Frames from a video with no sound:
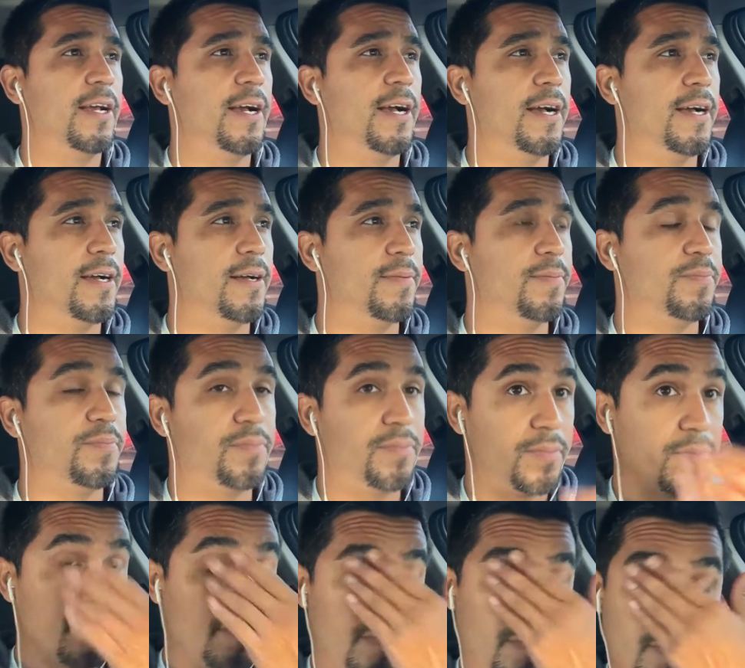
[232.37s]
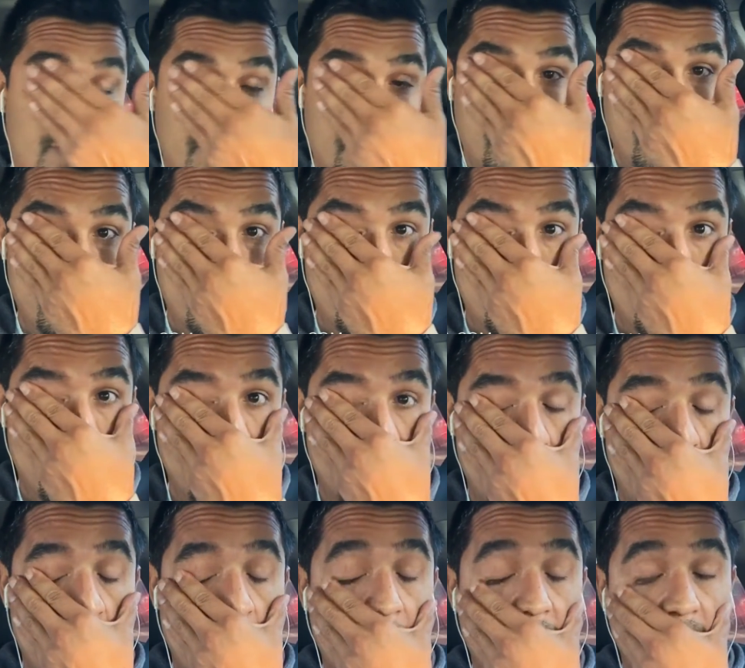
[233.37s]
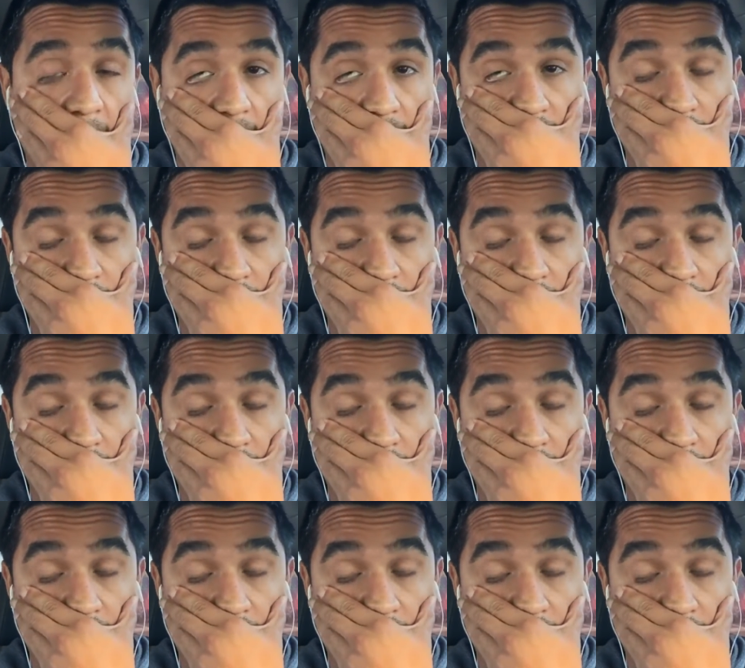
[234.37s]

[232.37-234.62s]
I pay like